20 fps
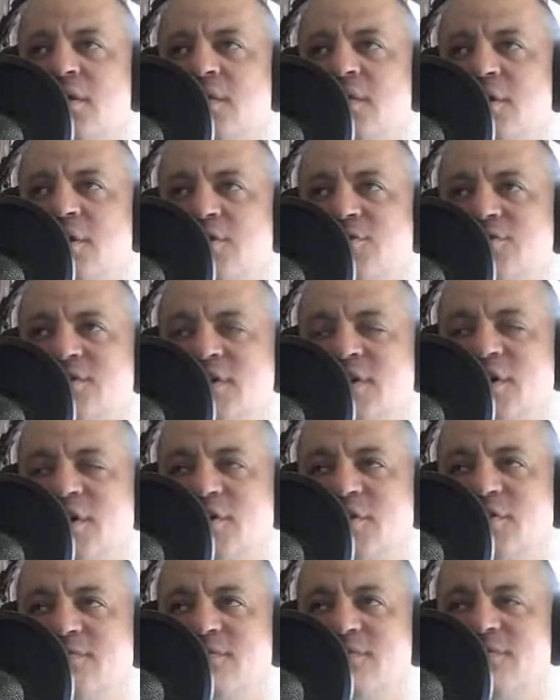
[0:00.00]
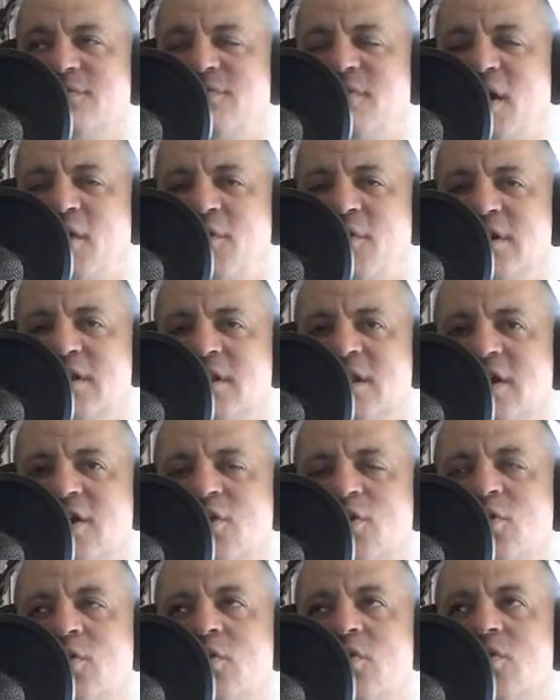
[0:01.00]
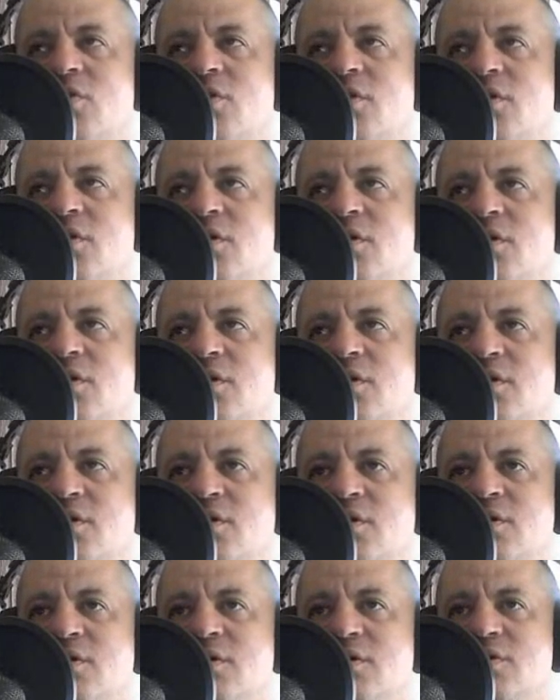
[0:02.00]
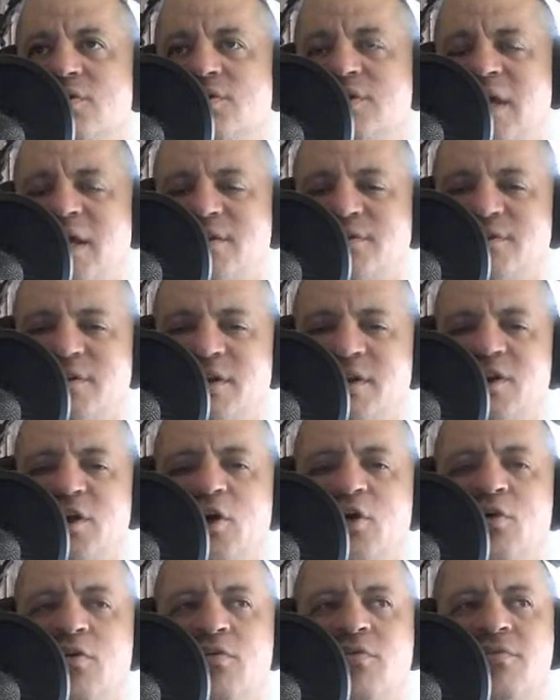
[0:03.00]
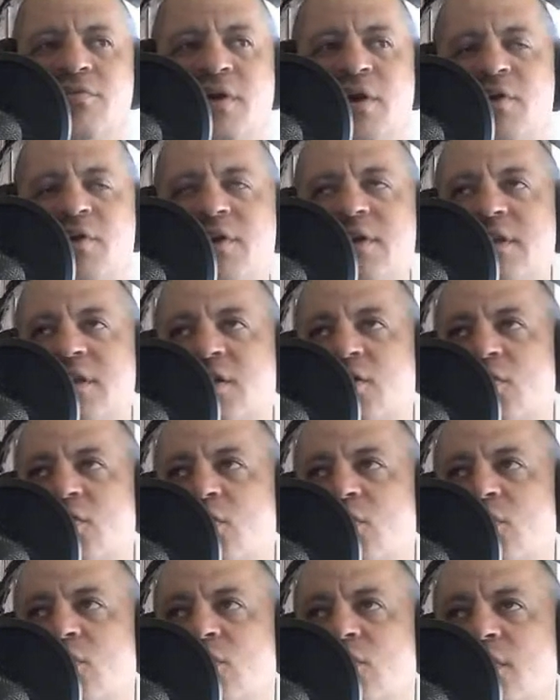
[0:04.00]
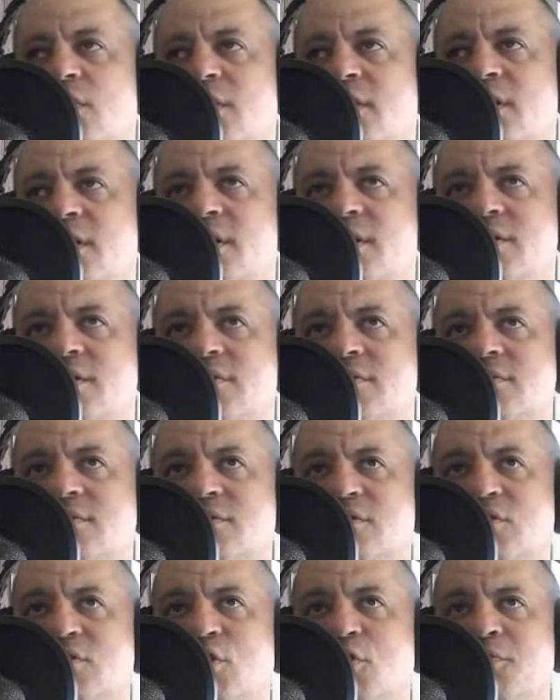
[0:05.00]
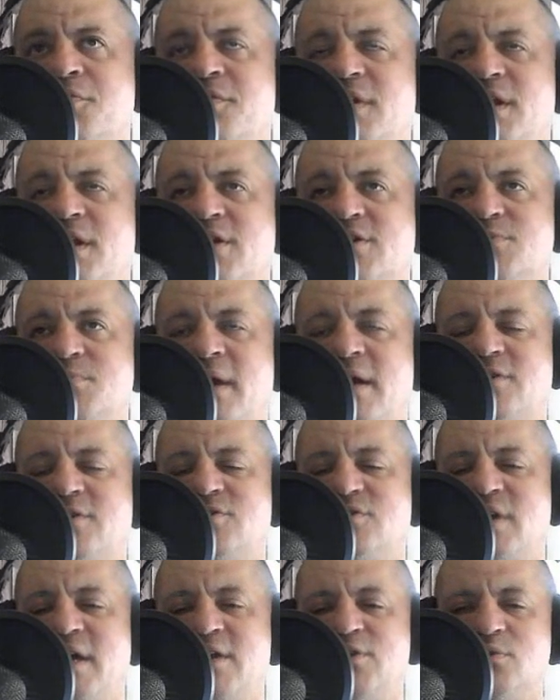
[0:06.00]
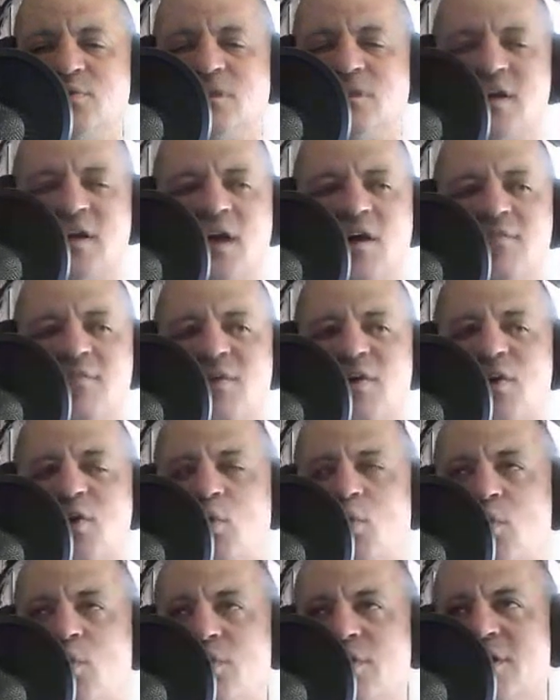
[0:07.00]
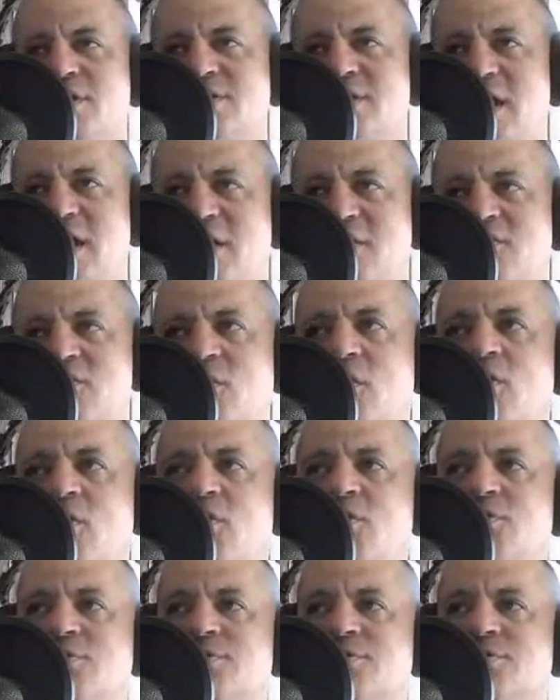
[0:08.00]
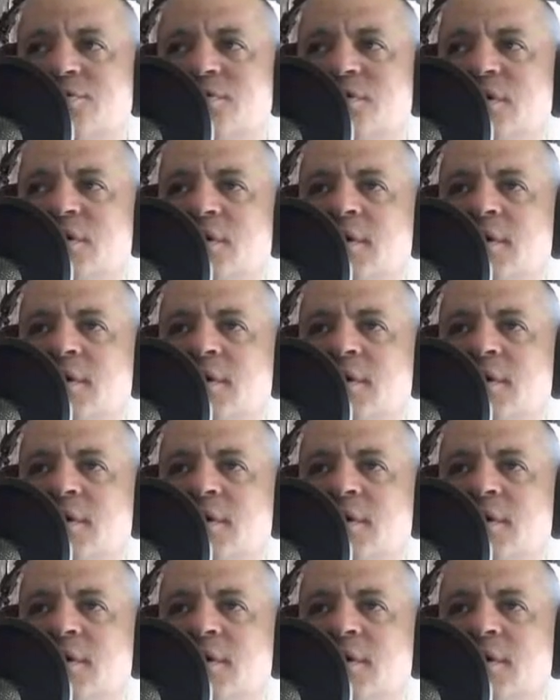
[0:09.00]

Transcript: there's very little Santino, very little goofiness backstage with the Coven or the Death Dolls.